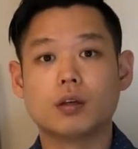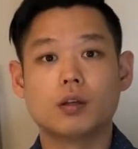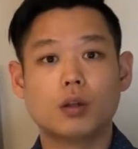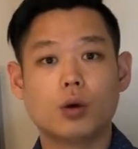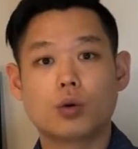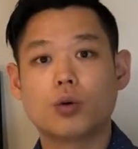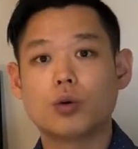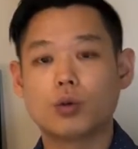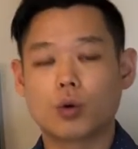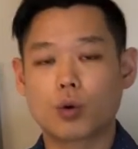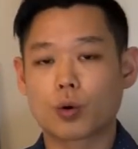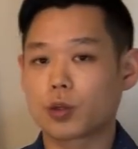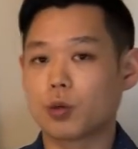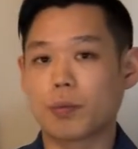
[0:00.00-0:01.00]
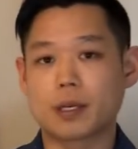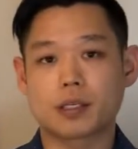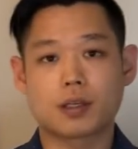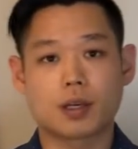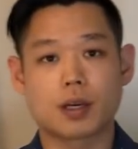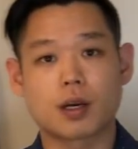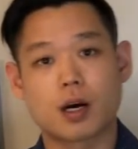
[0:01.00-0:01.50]
local or
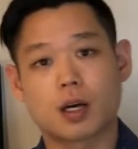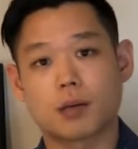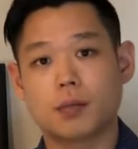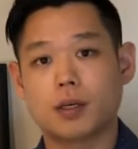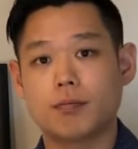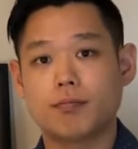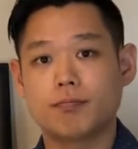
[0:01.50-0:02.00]
domestic economy.